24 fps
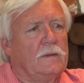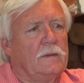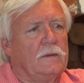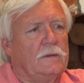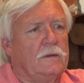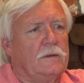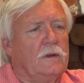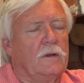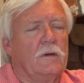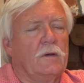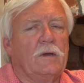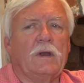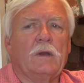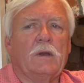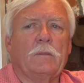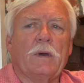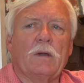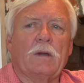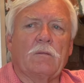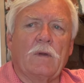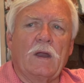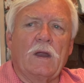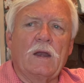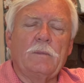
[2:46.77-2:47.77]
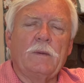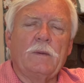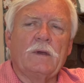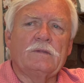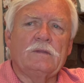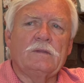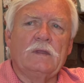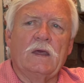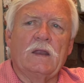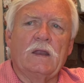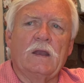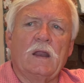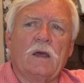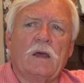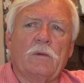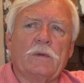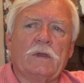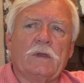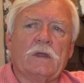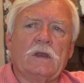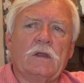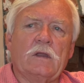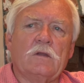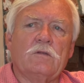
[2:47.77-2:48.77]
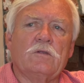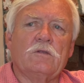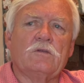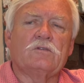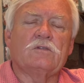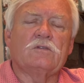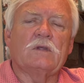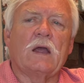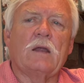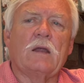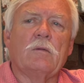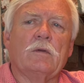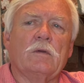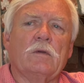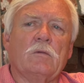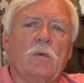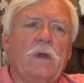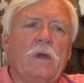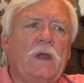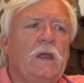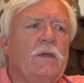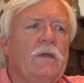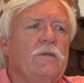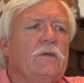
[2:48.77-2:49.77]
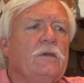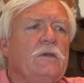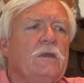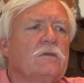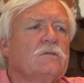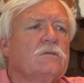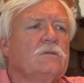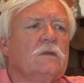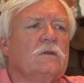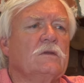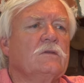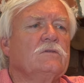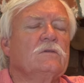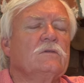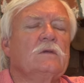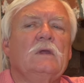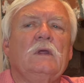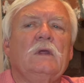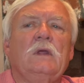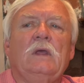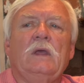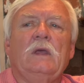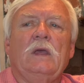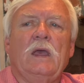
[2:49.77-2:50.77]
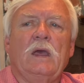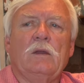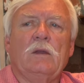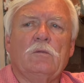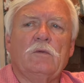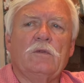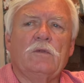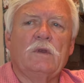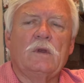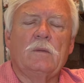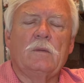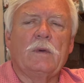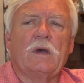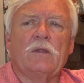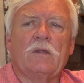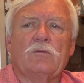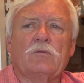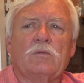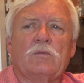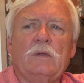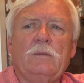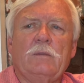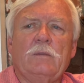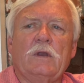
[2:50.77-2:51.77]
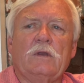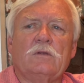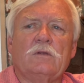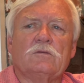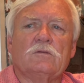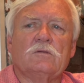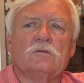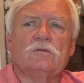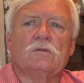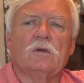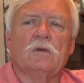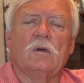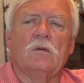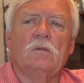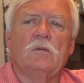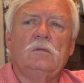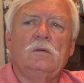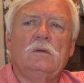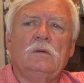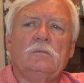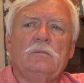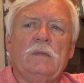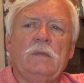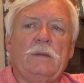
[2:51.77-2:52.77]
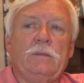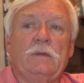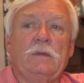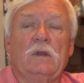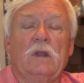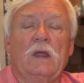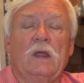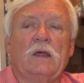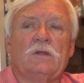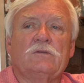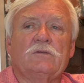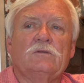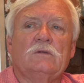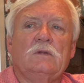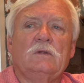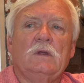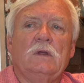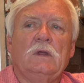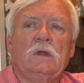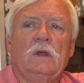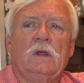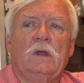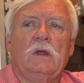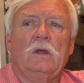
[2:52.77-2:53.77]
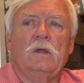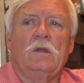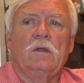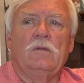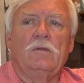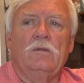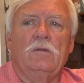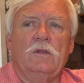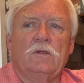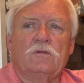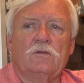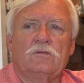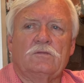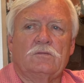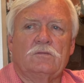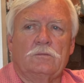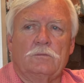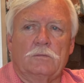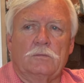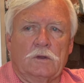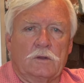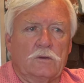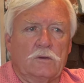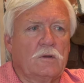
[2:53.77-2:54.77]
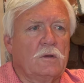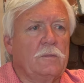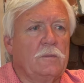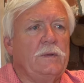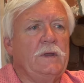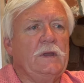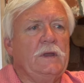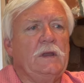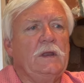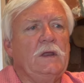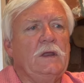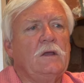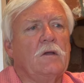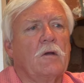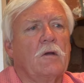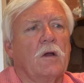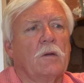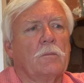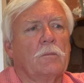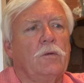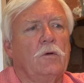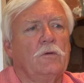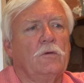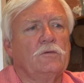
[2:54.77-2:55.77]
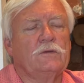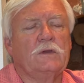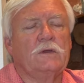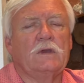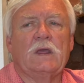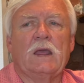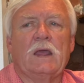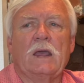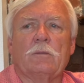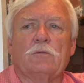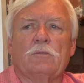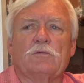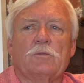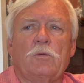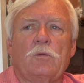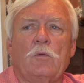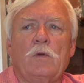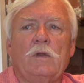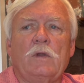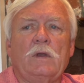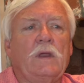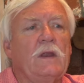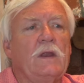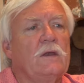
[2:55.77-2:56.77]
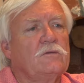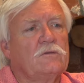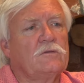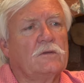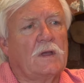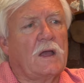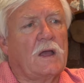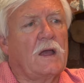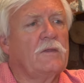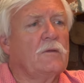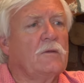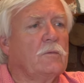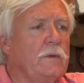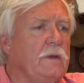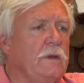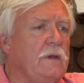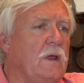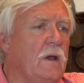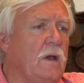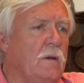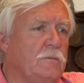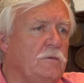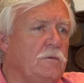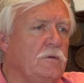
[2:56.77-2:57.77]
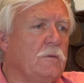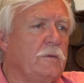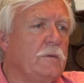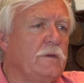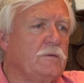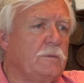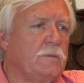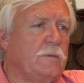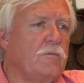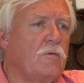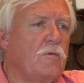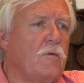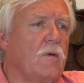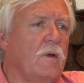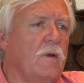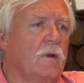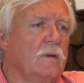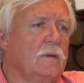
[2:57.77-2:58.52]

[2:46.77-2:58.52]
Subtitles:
You know, and right about then we could hear this siren way in the distance, and within about 3 minutes or so, maybe less, this Laguna PD car pulls into Campbell's Point, and it's the guy that we'd helped 2 weeks before.